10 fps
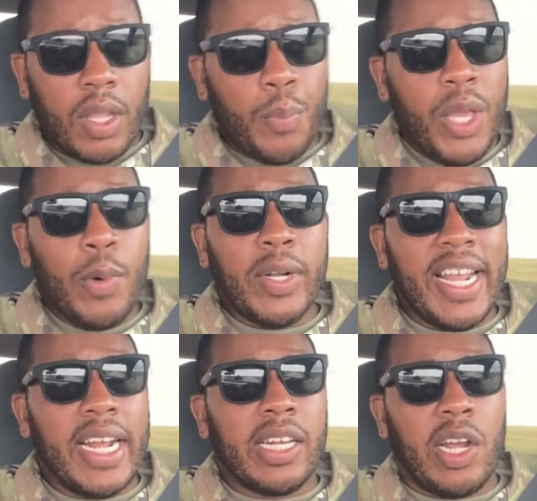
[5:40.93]
people
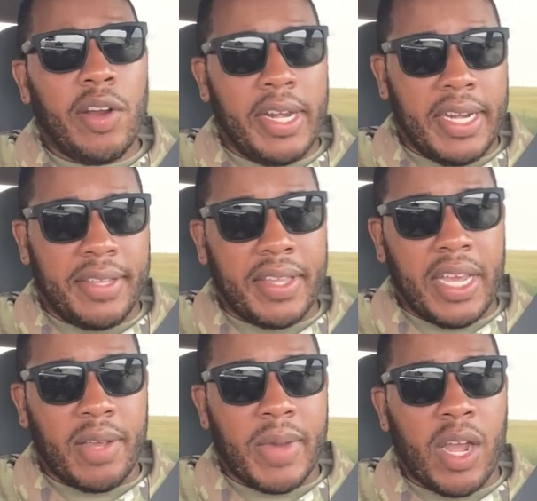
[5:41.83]
can't learn
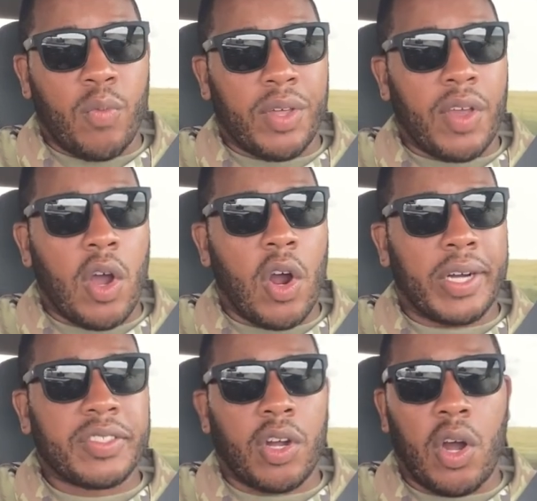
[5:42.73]
anything, man, where their
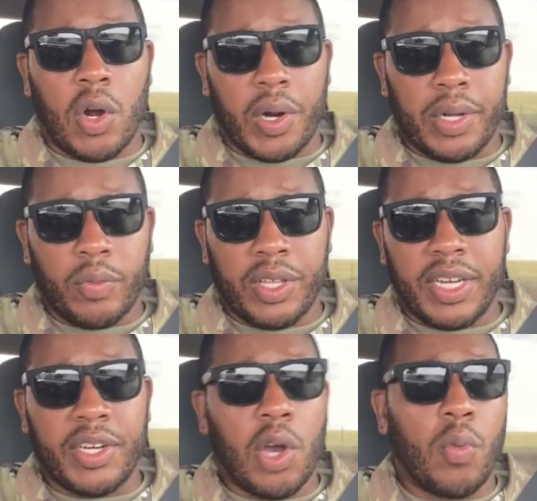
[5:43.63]
hearts are hard, where
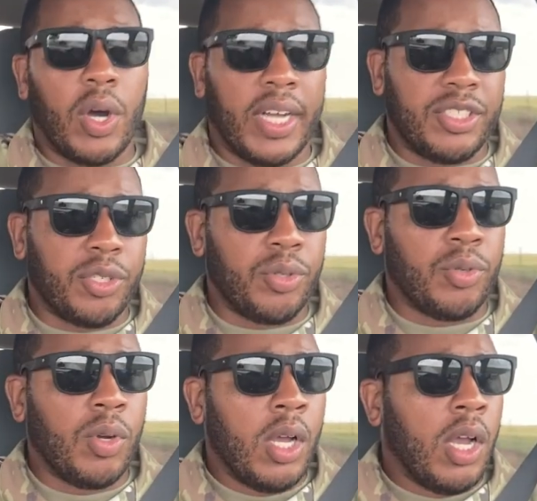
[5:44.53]
they don't want
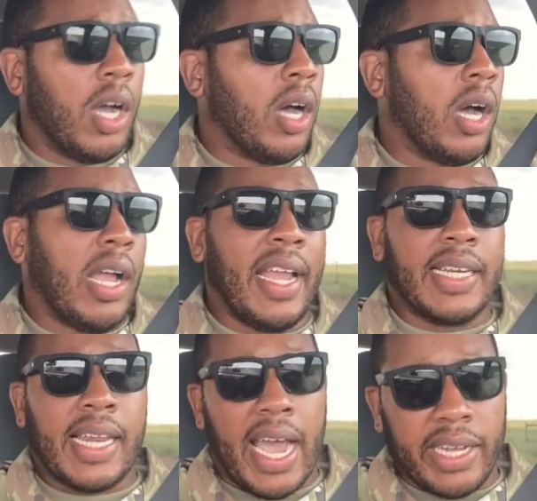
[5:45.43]
to uh,
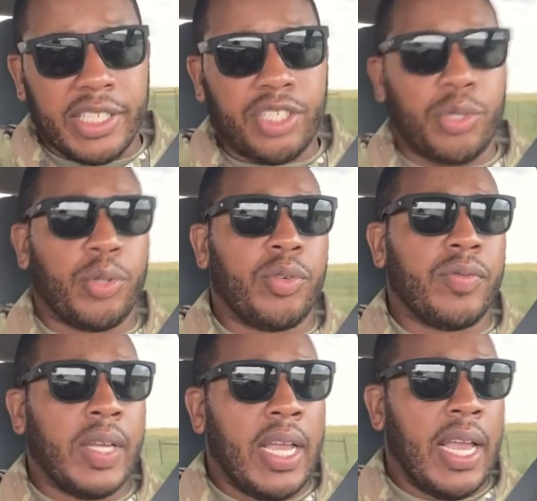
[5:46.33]
acknowledge truth.
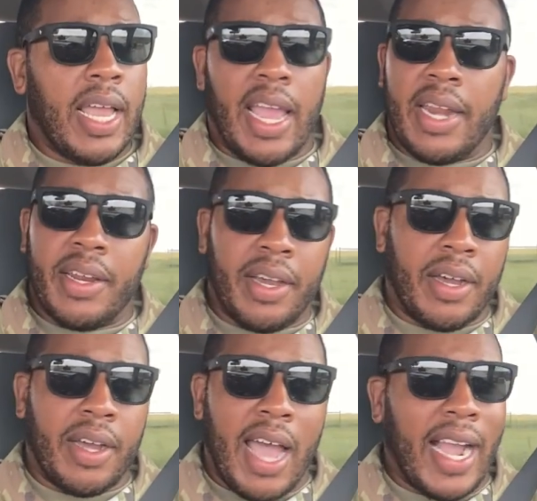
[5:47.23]
And
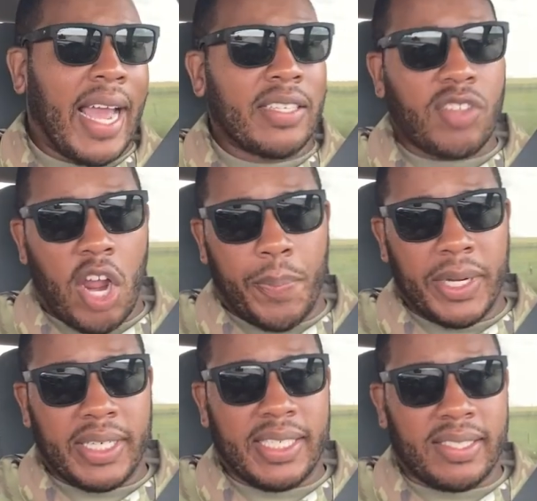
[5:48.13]
uh, I got to start
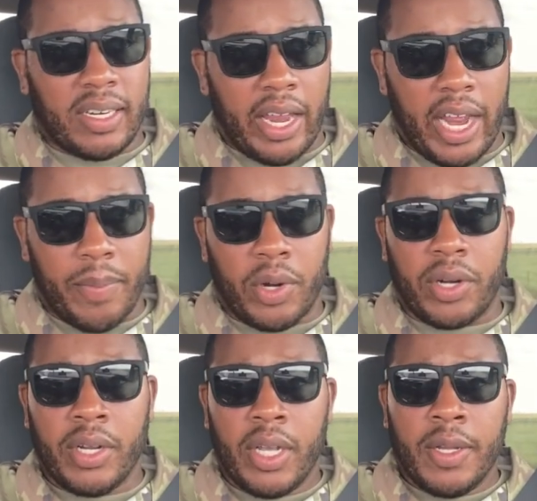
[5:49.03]
putting a disclaimer,
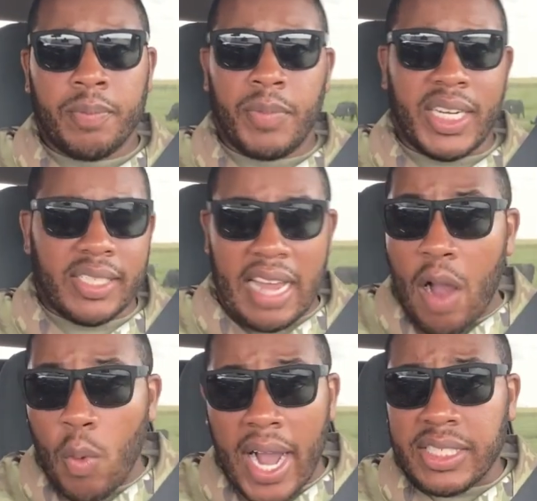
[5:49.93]
because
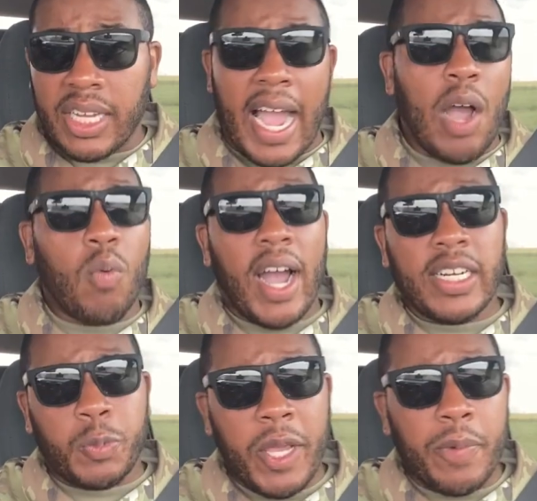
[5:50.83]
I watch a, I
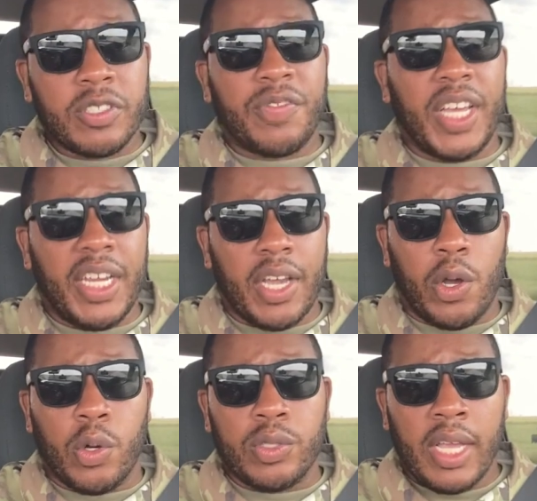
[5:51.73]
watch people's
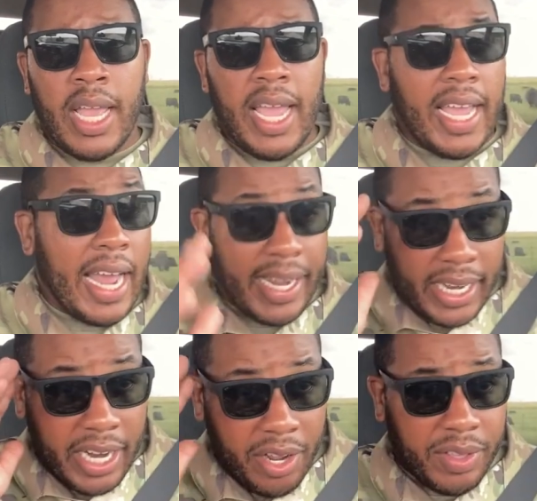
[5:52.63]
videos and I
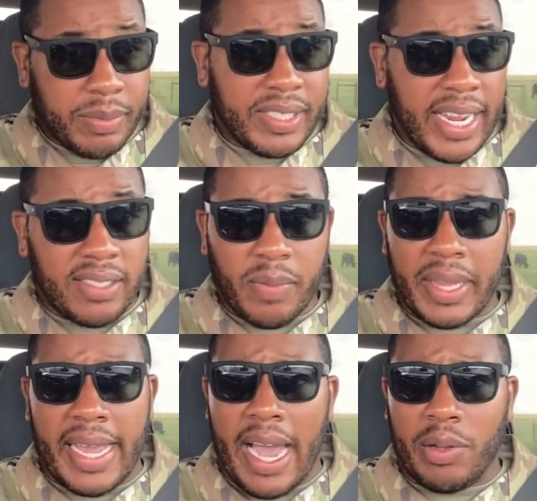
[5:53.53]
can hear them say some of
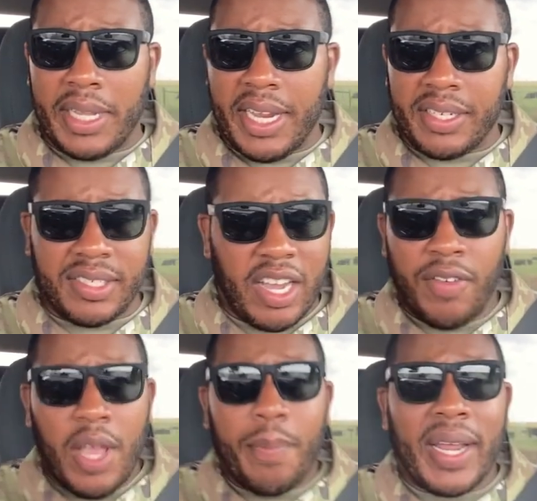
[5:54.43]
the outlandish stuff,
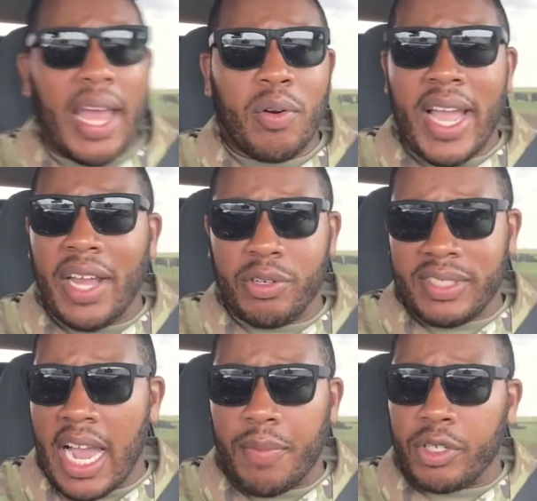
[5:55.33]
but I don't have no
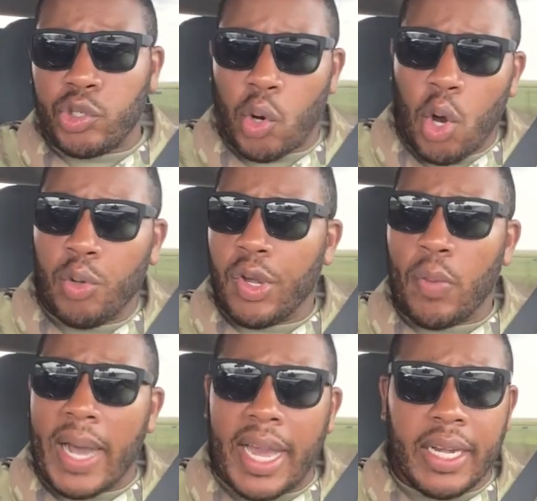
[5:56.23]
time to troll
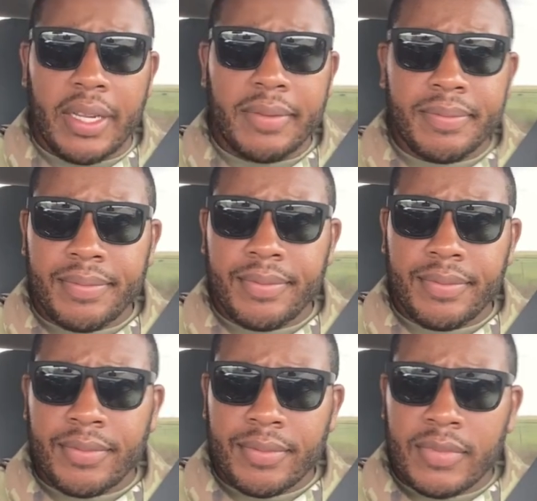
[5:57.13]
nobody.
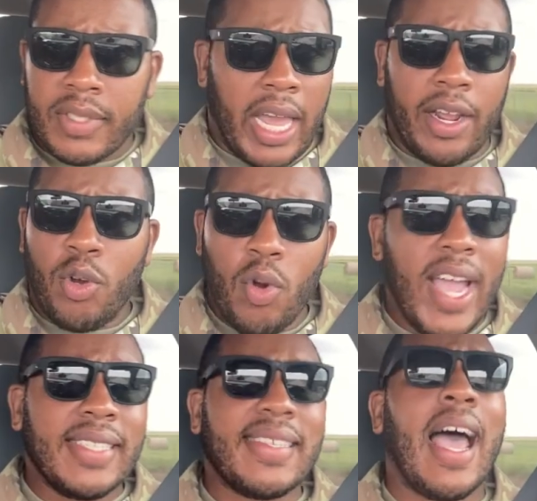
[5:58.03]
Like, who
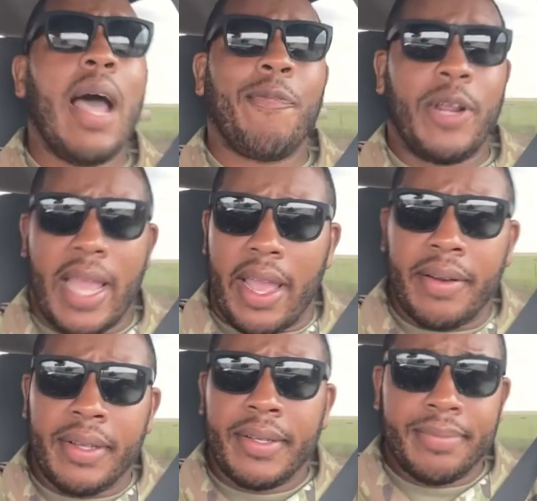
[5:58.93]
has time for that?
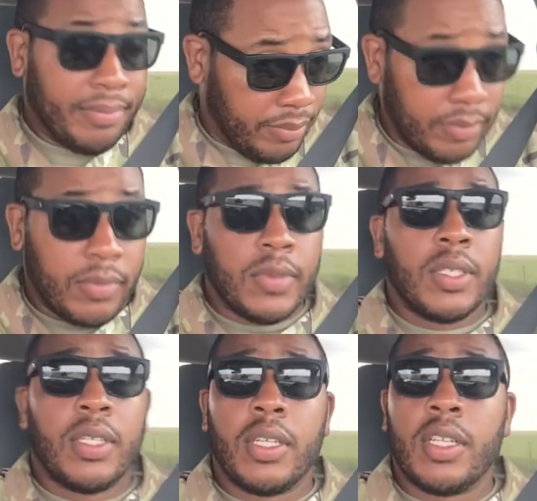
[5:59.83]

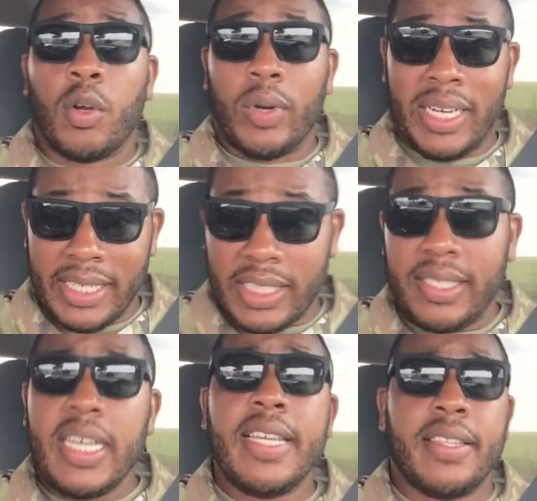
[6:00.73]
The religious
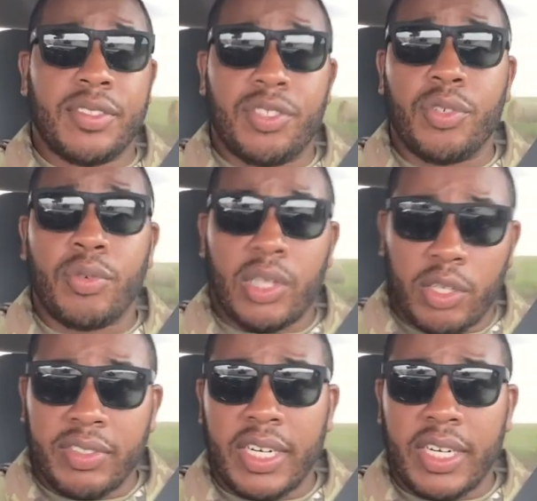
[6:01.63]
heathens do. Closer to